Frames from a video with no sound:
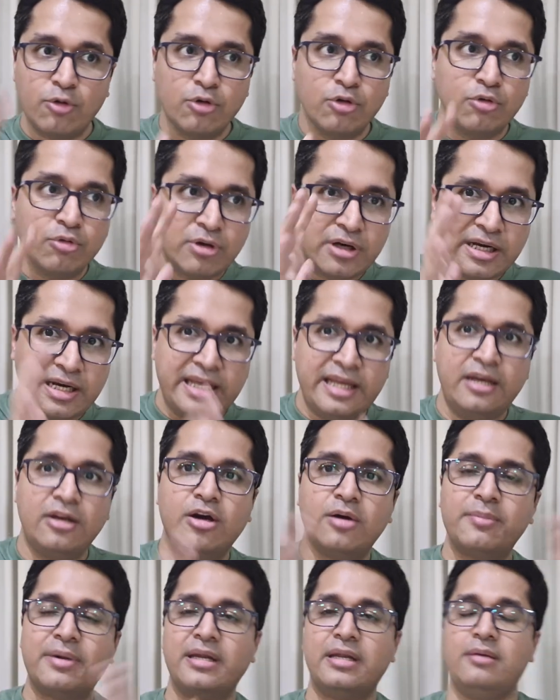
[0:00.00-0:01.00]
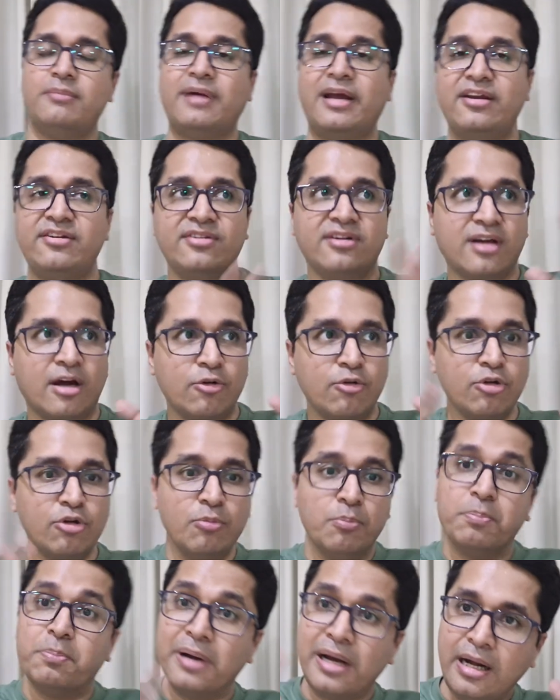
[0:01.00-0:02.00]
do you clean your money mindset how do you